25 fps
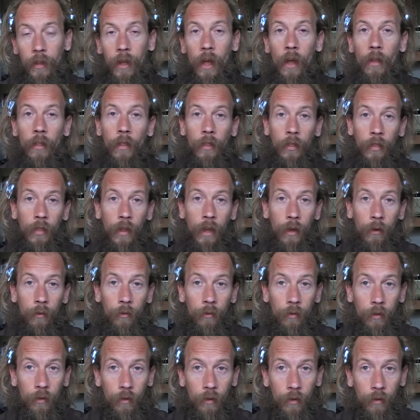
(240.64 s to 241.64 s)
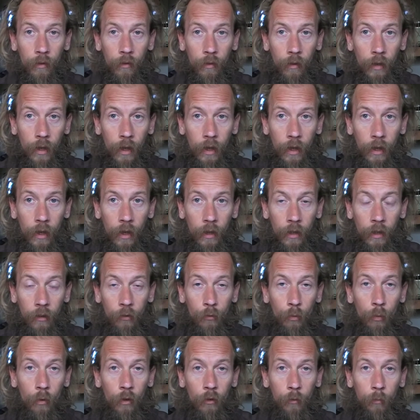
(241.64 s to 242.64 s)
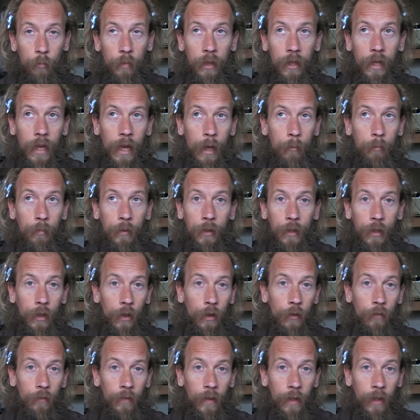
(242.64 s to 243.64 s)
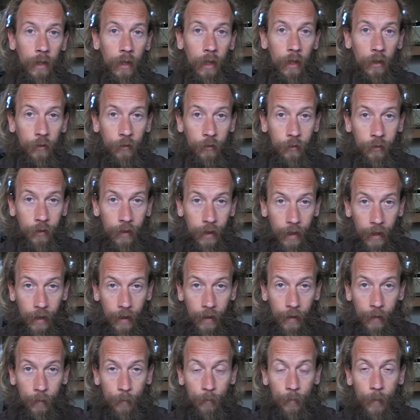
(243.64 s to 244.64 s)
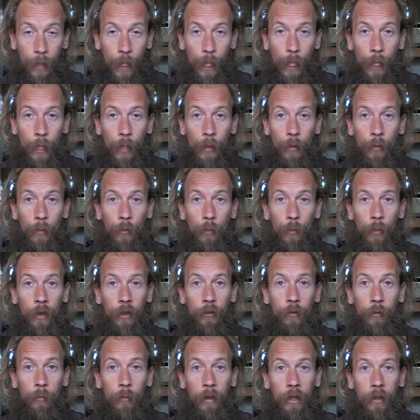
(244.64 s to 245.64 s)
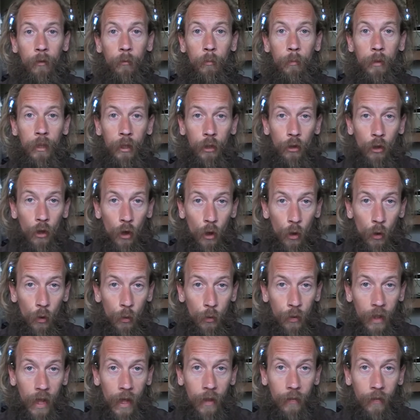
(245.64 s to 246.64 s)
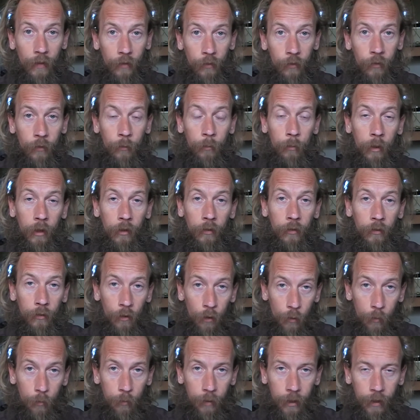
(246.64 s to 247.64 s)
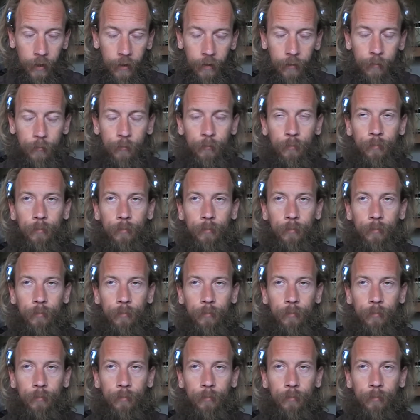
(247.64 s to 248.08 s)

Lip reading: the other thing, and it's what's been happening over the last year, which makes me know that this is my soulmate,